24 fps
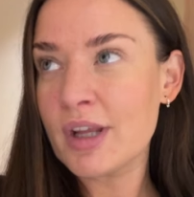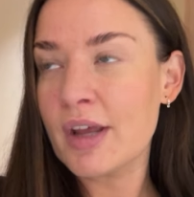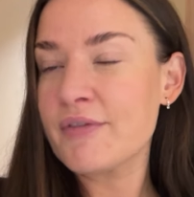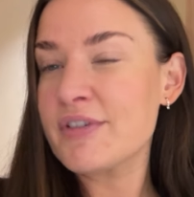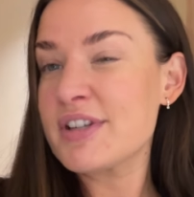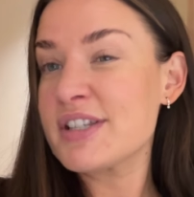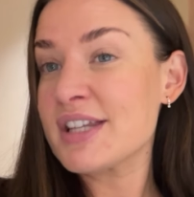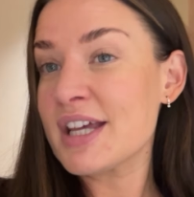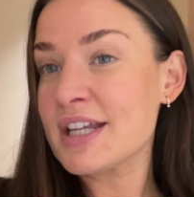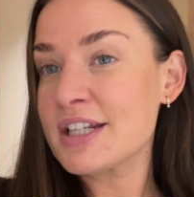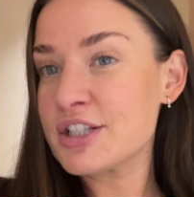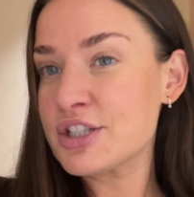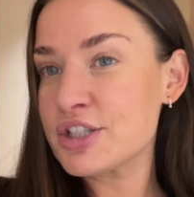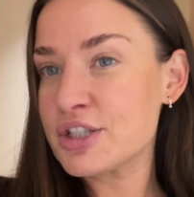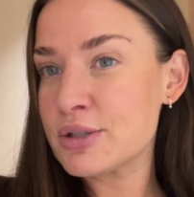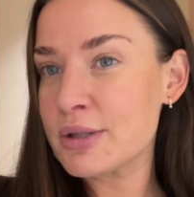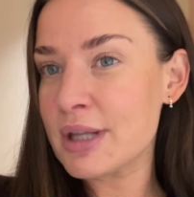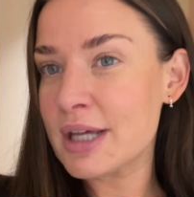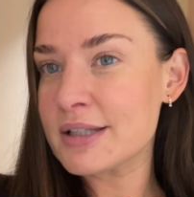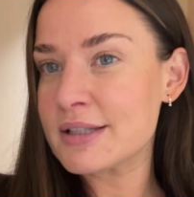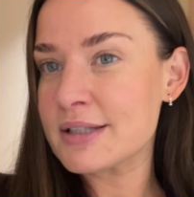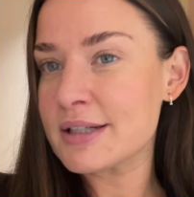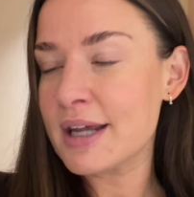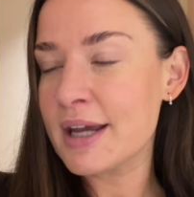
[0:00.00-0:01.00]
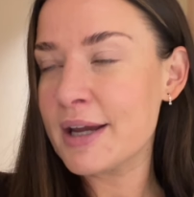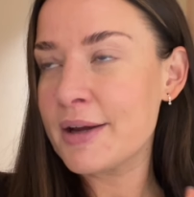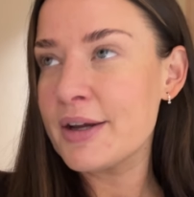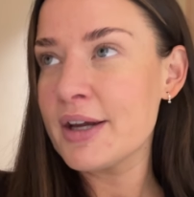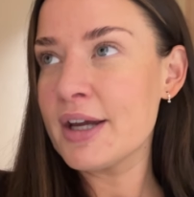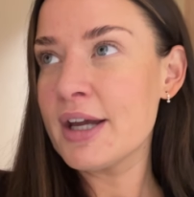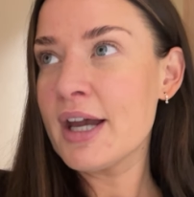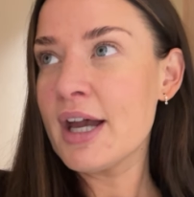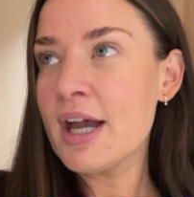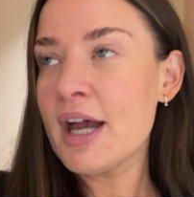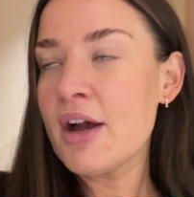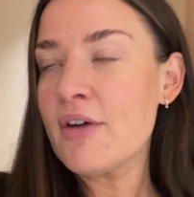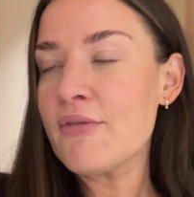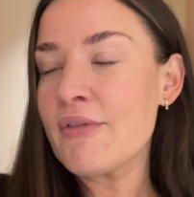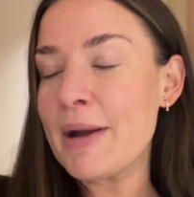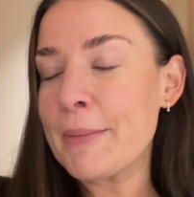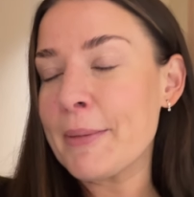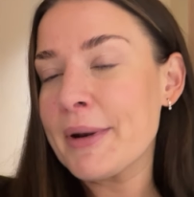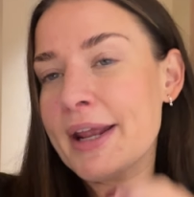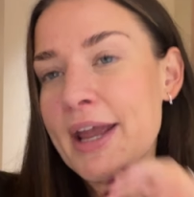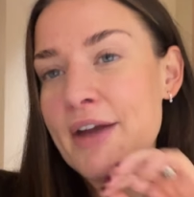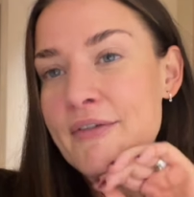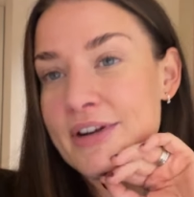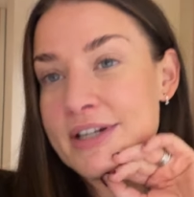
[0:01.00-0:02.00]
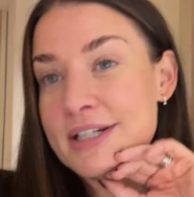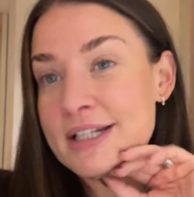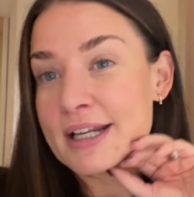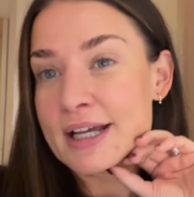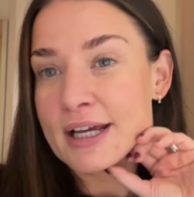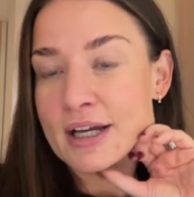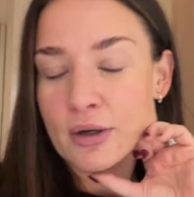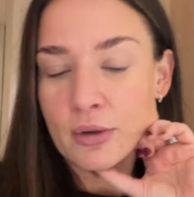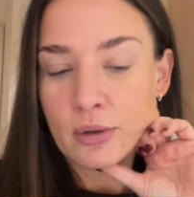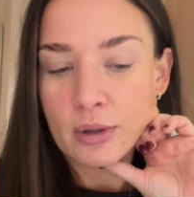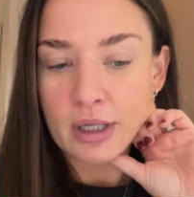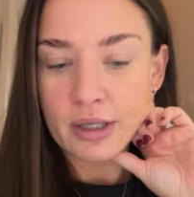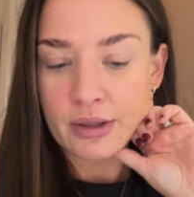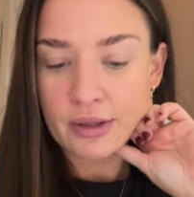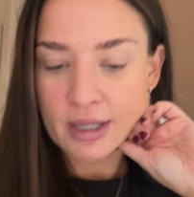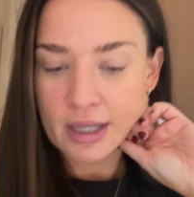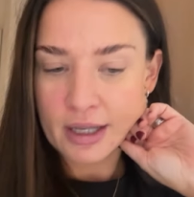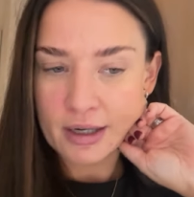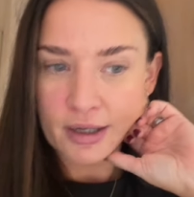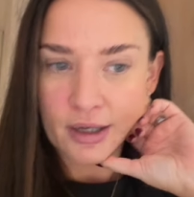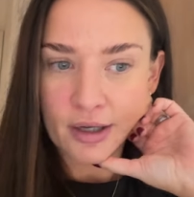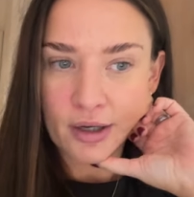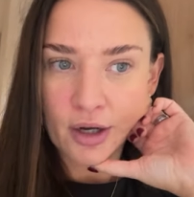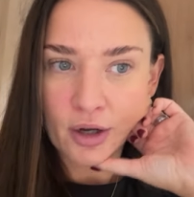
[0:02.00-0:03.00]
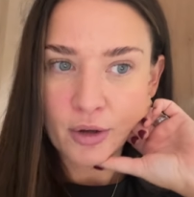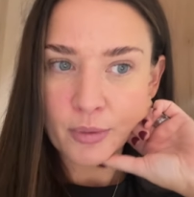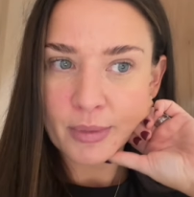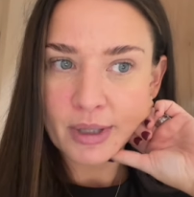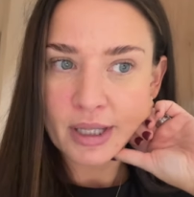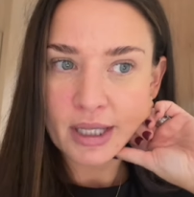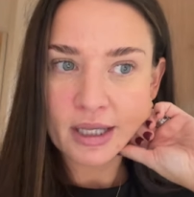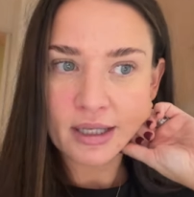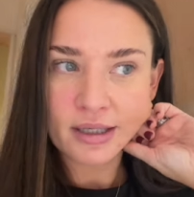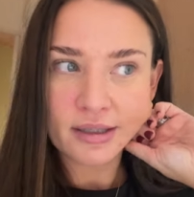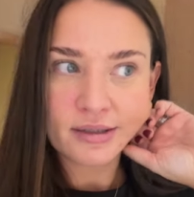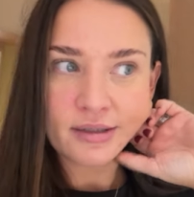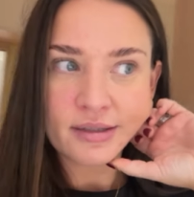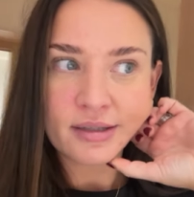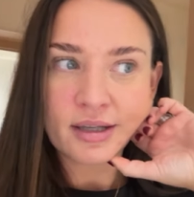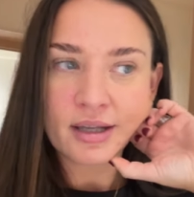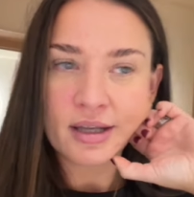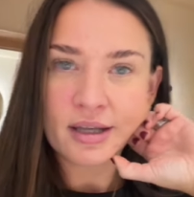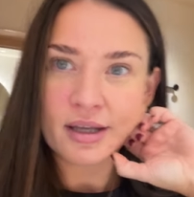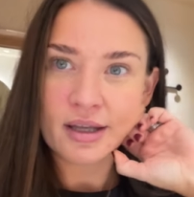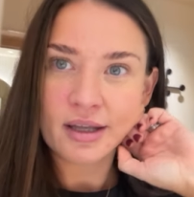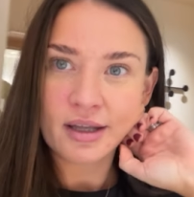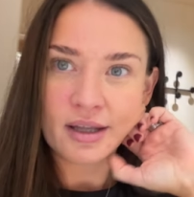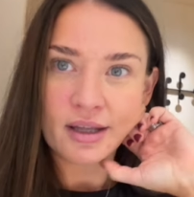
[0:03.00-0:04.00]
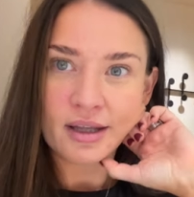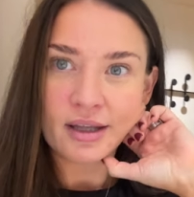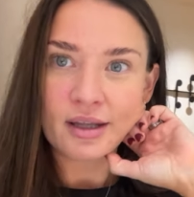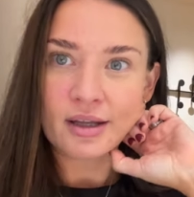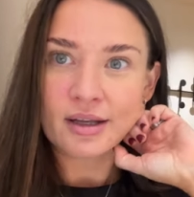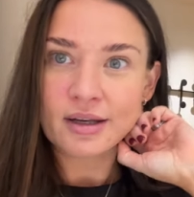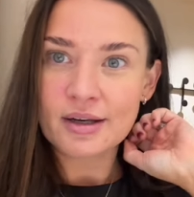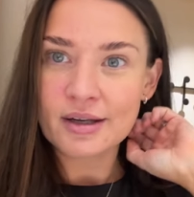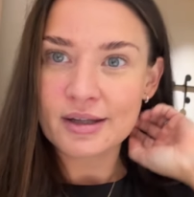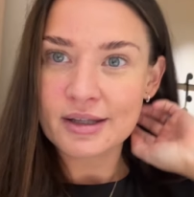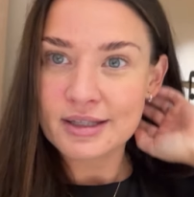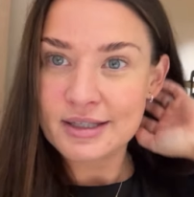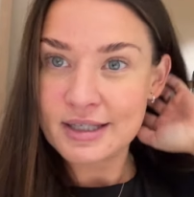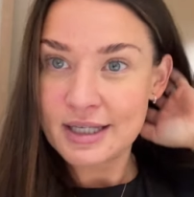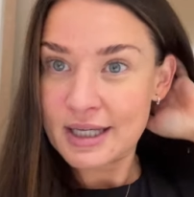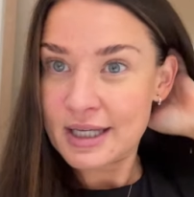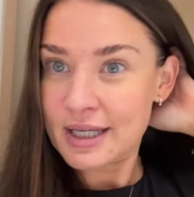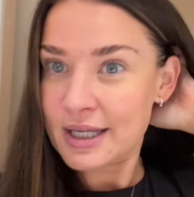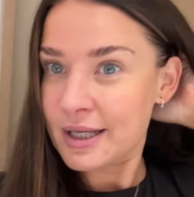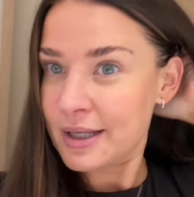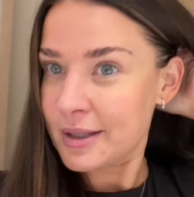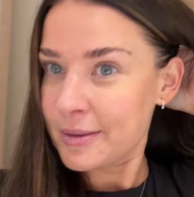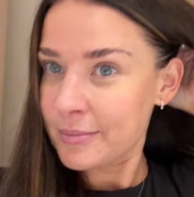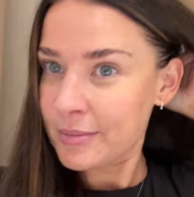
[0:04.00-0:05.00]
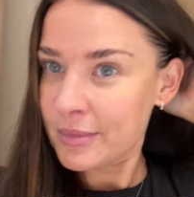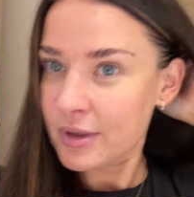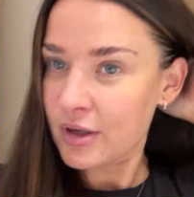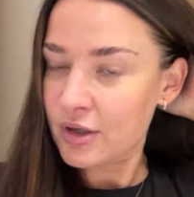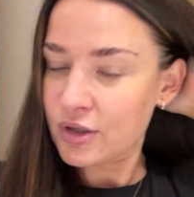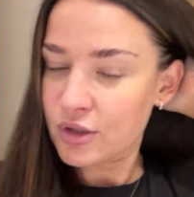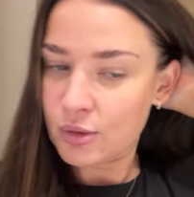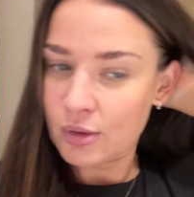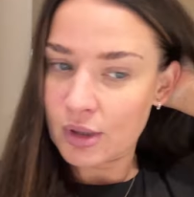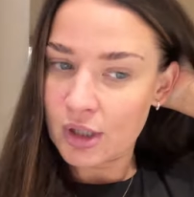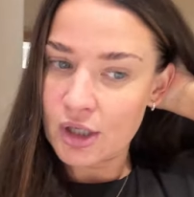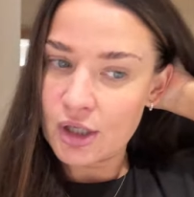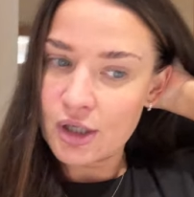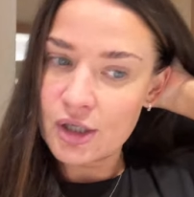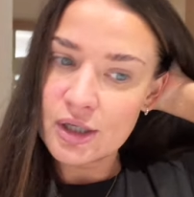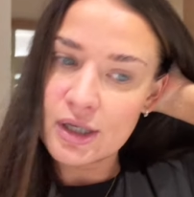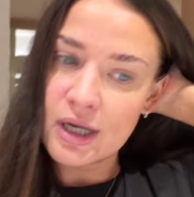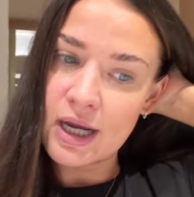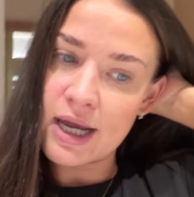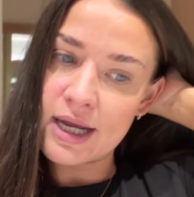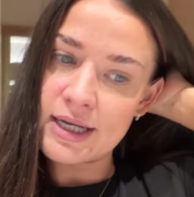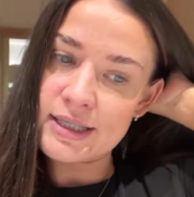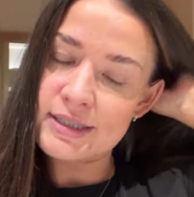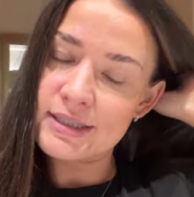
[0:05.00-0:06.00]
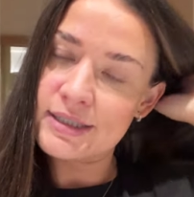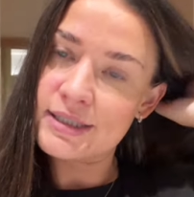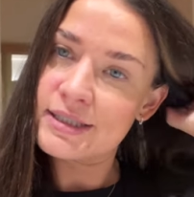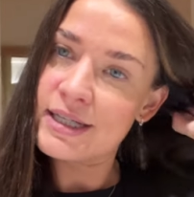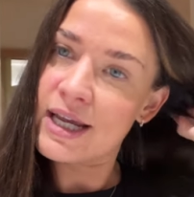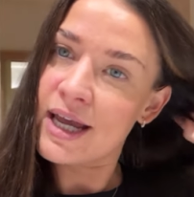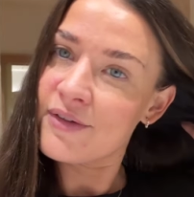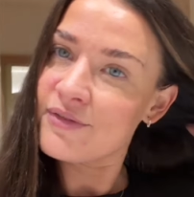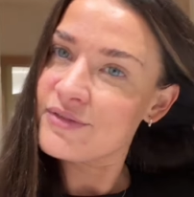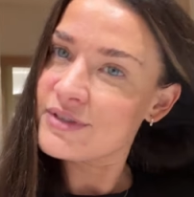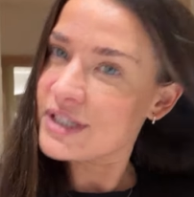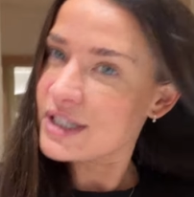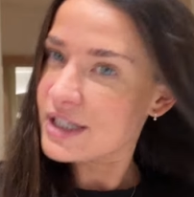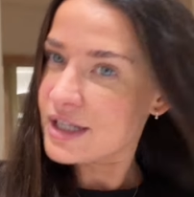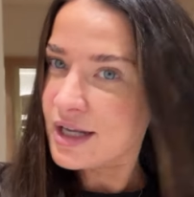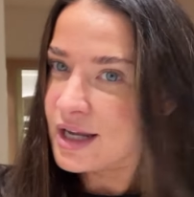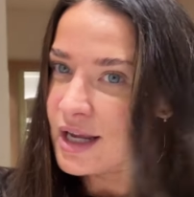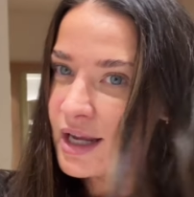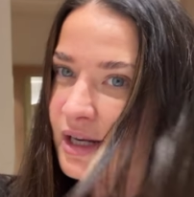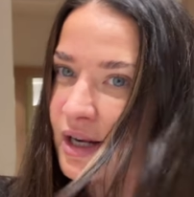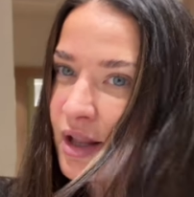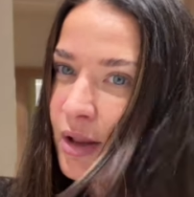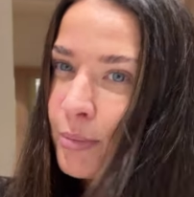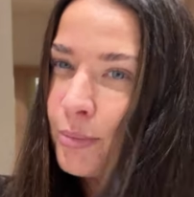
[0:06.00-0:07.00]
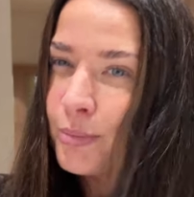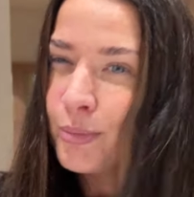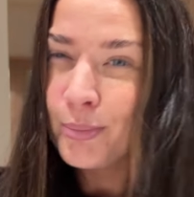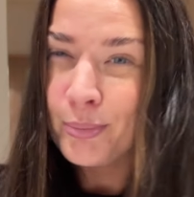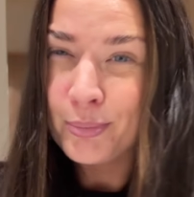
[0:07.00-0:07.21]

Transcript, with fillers: Decided to do that today. But I'm going to get ready now and then go meet the team, New Look, and have dinner, and I'll,